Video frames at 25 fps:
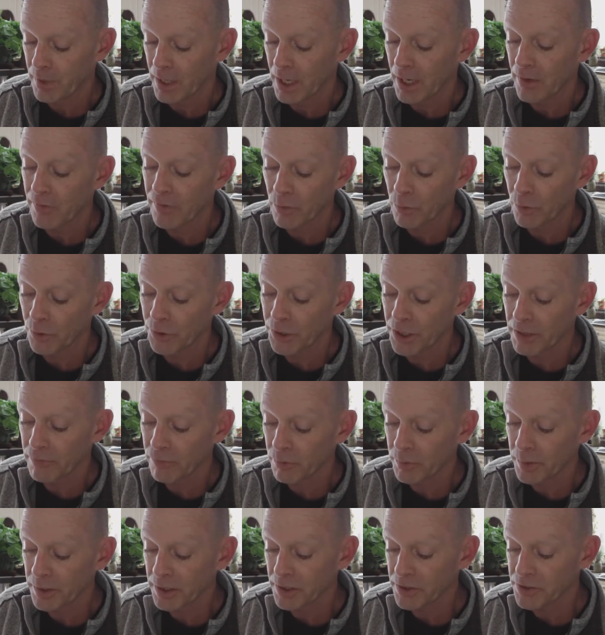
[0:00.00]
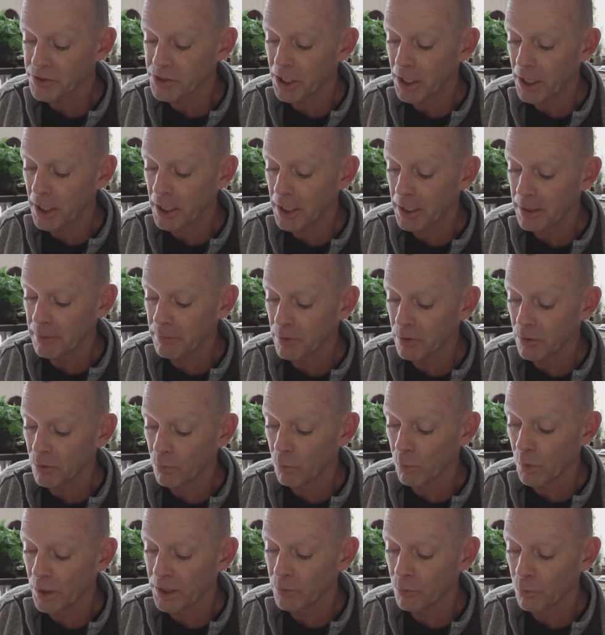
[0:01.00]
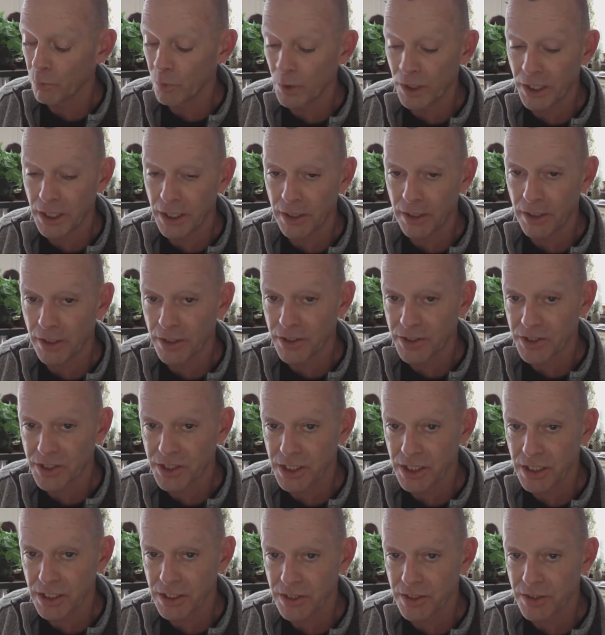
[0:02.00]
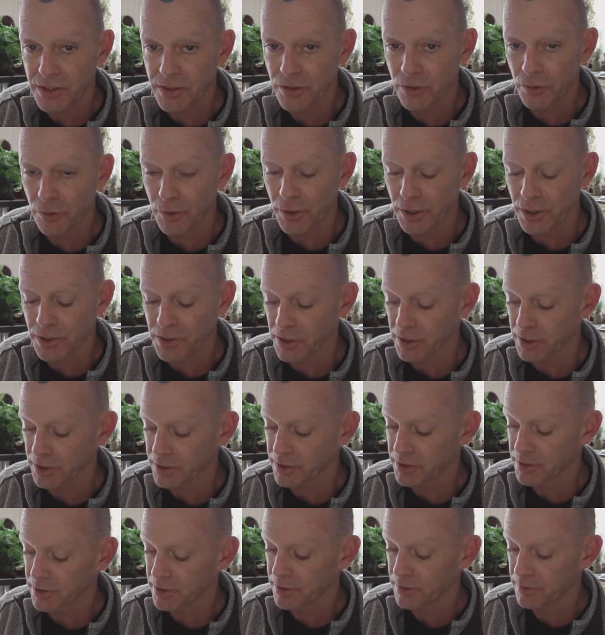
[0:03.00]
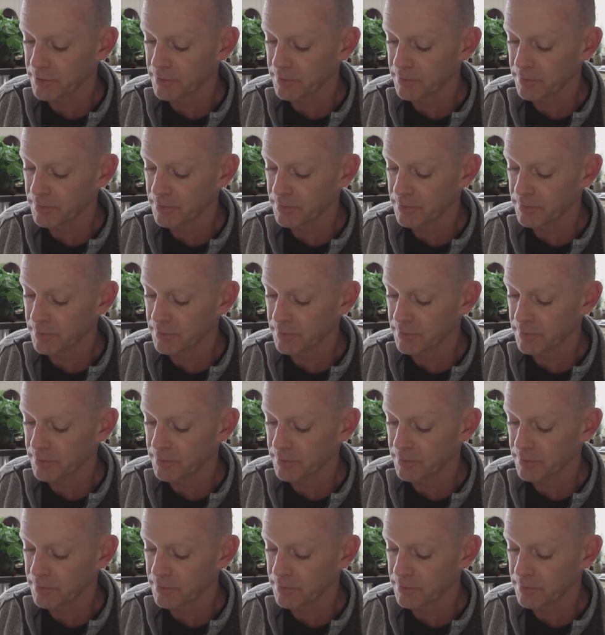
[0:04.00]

And there will never be a time when we cease to exist.